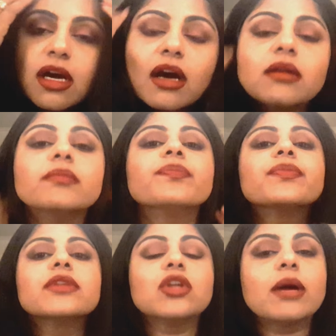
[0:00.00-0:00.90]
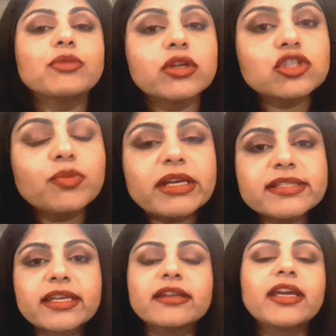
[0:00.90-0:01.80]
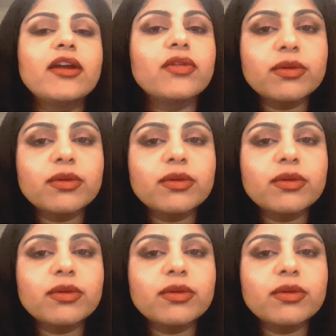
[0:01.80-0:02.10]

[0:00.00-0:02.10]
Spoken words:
I'm going to do my skincare